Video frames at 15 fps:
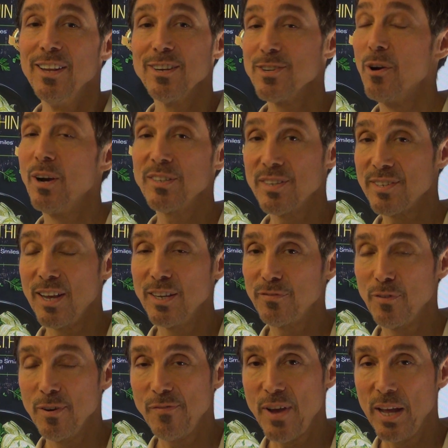There's no exercise
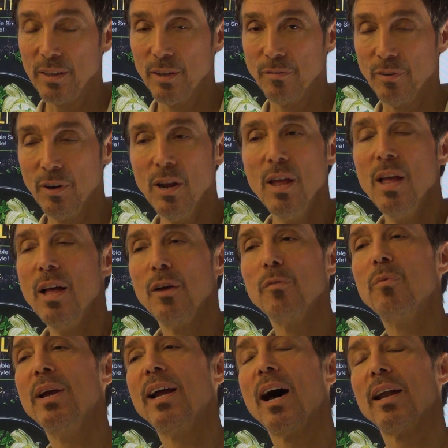for a fat liver.
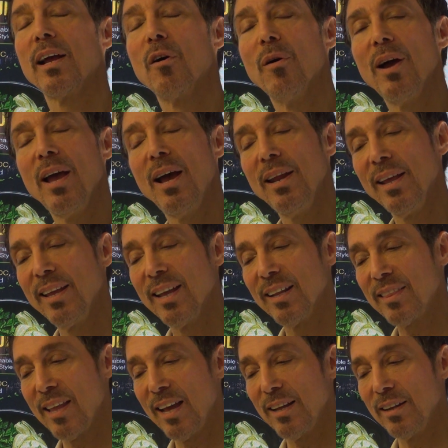We got to go ahead and
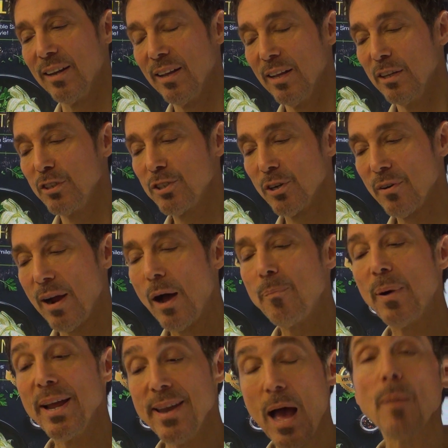get that sugar out
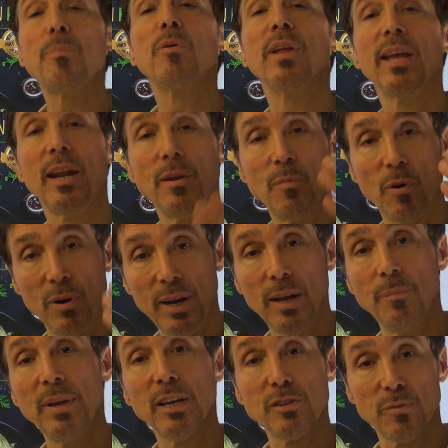by not putting any more
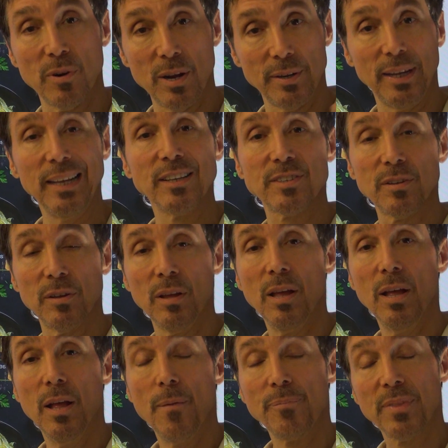in because we're on an insulin
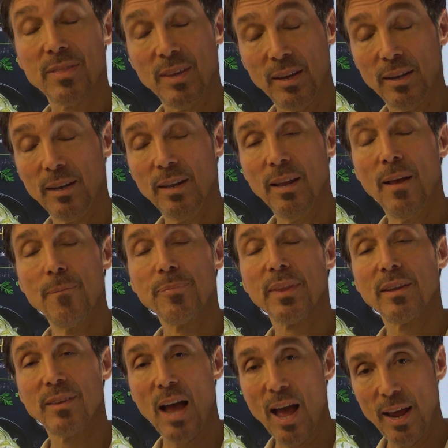thin
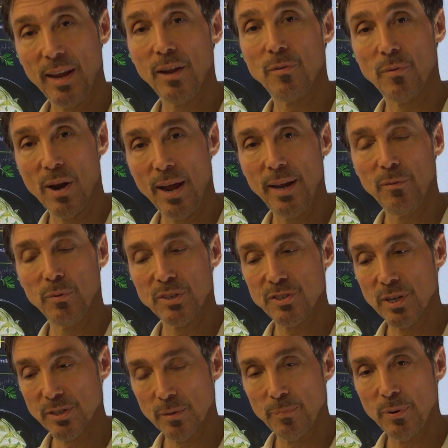diet, right? Which
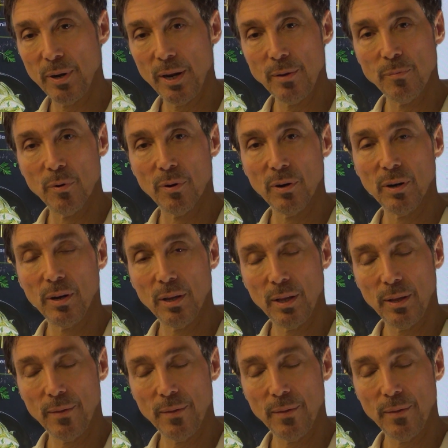doesn't put any more